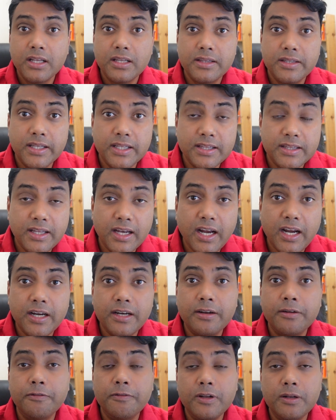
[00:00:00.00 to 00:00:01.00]
then
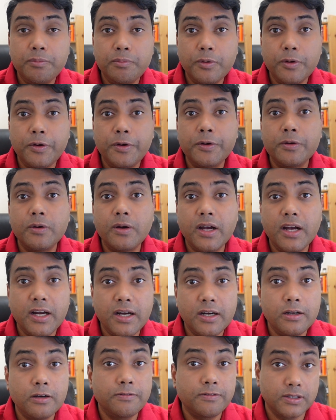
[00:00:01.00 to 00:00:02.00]
that will put you
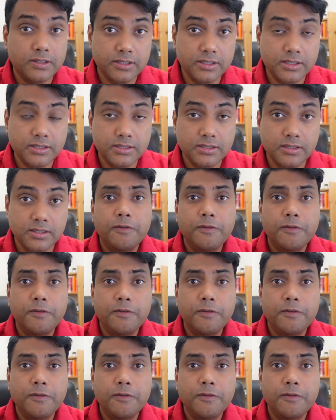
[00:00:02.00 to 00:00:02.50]
ahead of others.